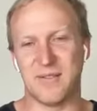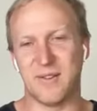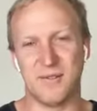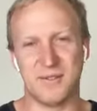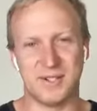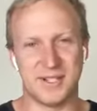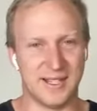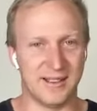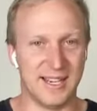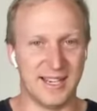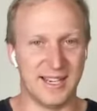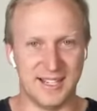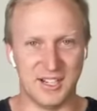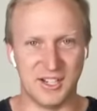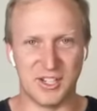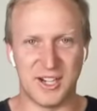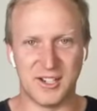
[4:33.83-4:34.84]
And obviously, leading
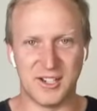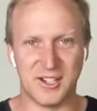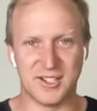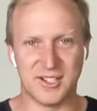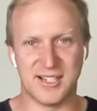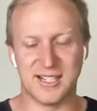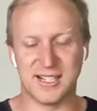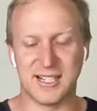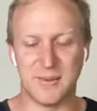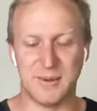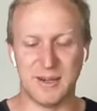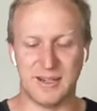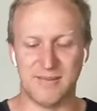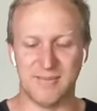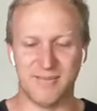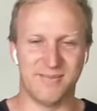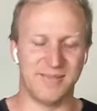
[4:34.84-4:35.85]
into Judges is going to
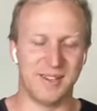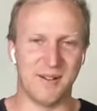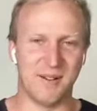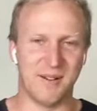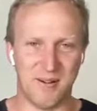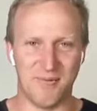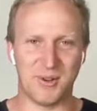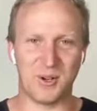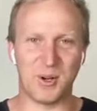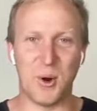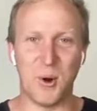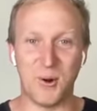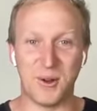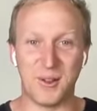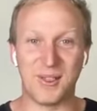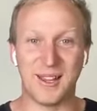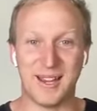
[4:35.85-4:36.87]
be a
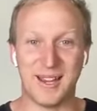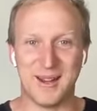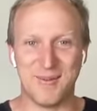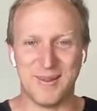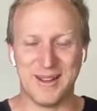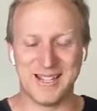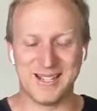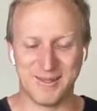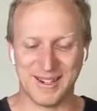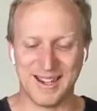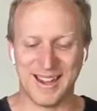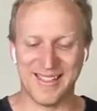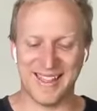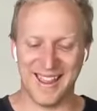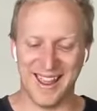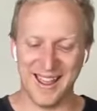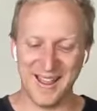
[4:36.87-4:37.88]
recurring theme as we get there.